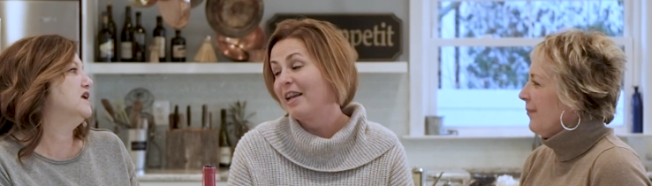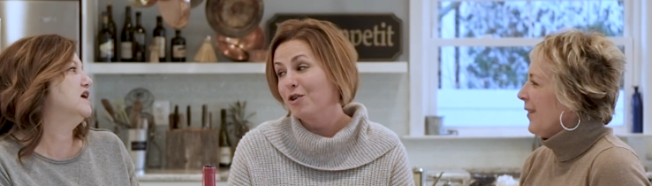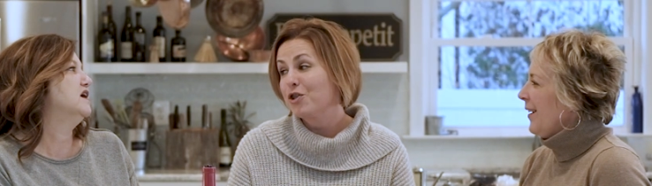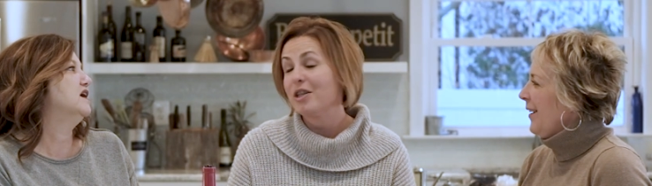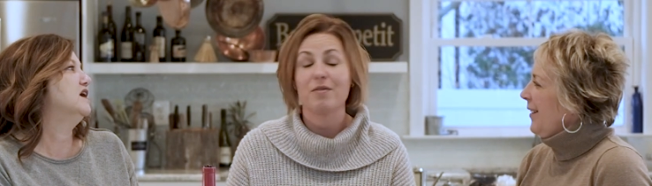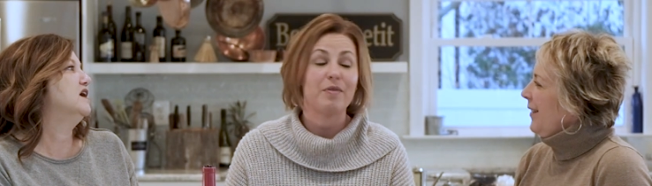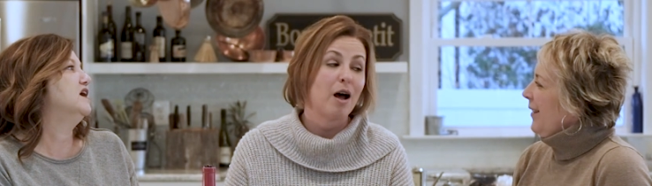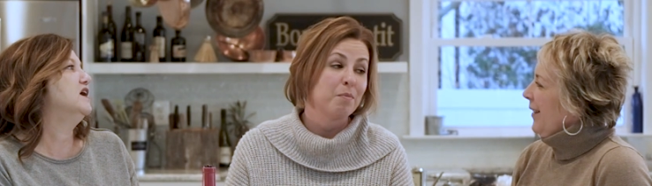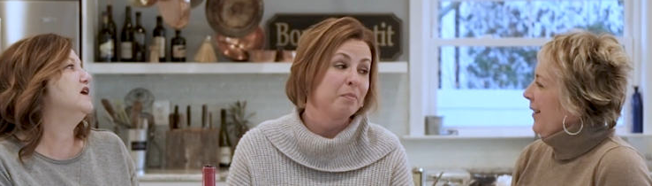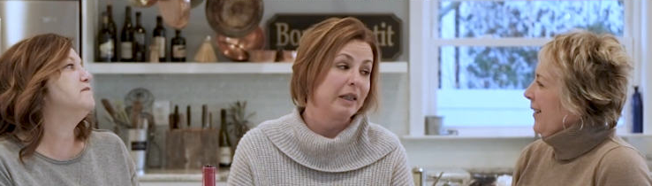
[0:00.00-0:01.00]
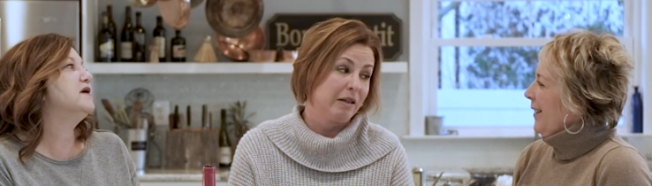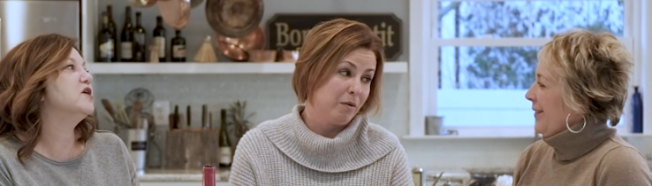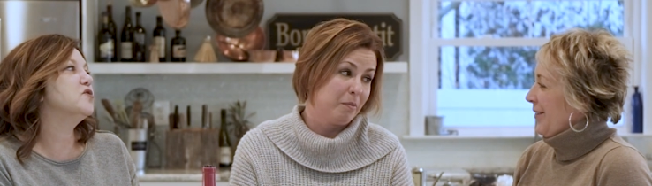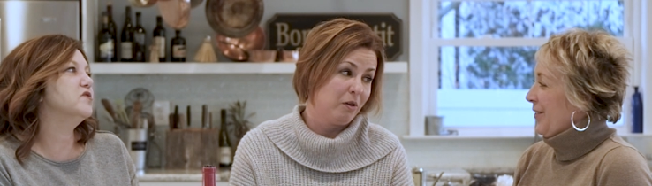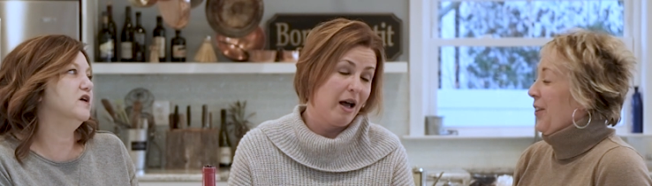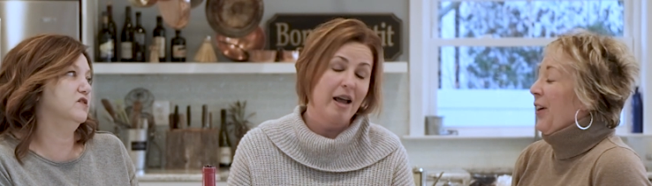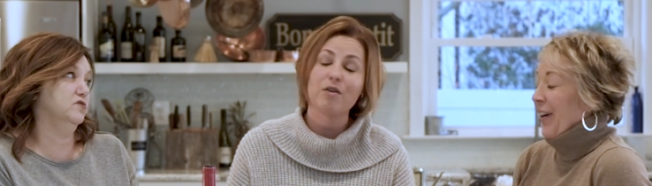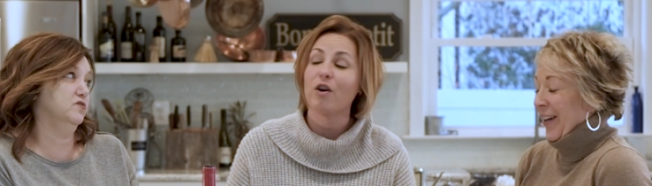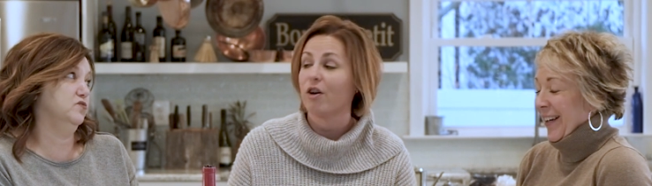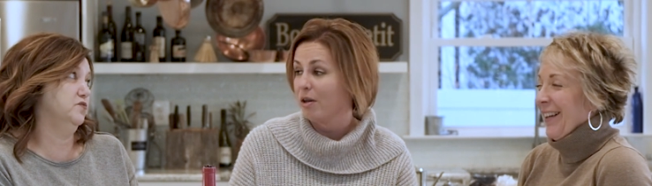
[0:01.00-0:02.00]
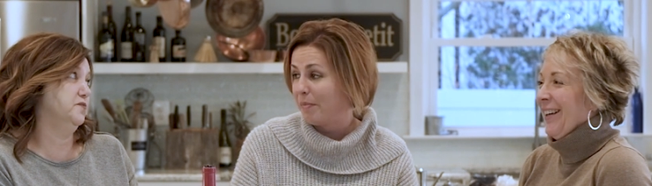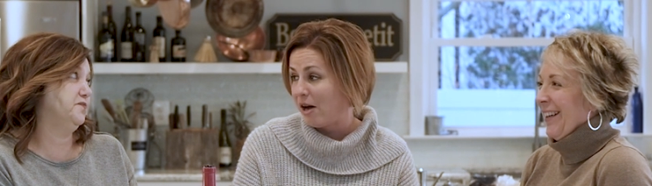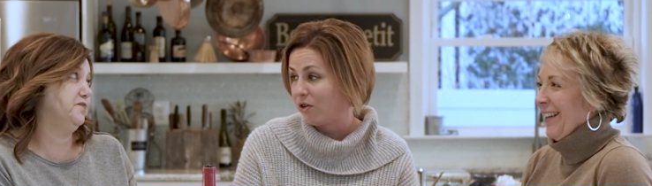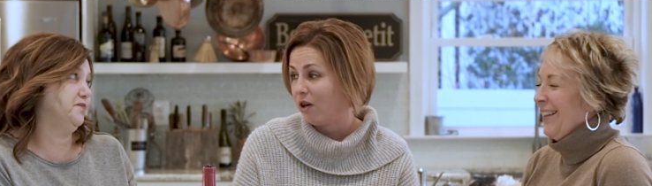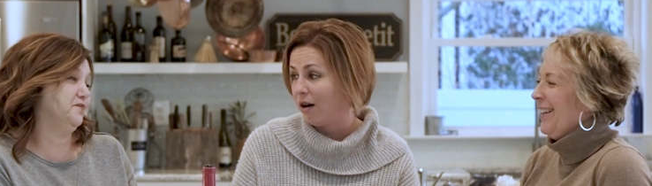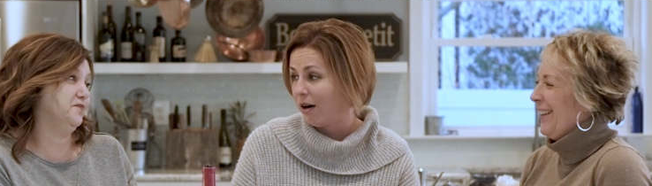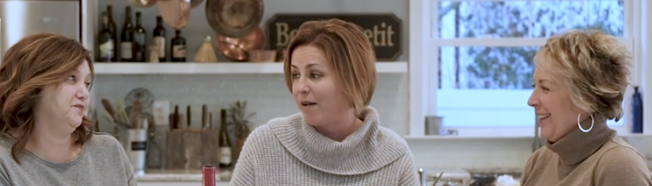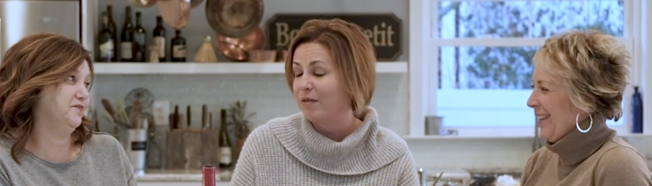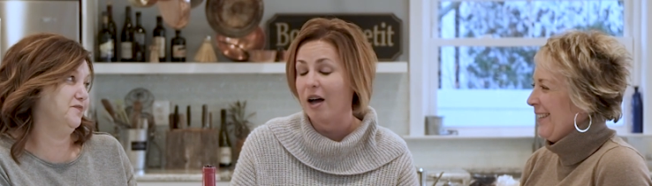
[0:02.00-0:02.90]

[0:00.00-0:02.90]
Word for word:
Speaker 1: I hear she's unbelievable. I've heard about her. I've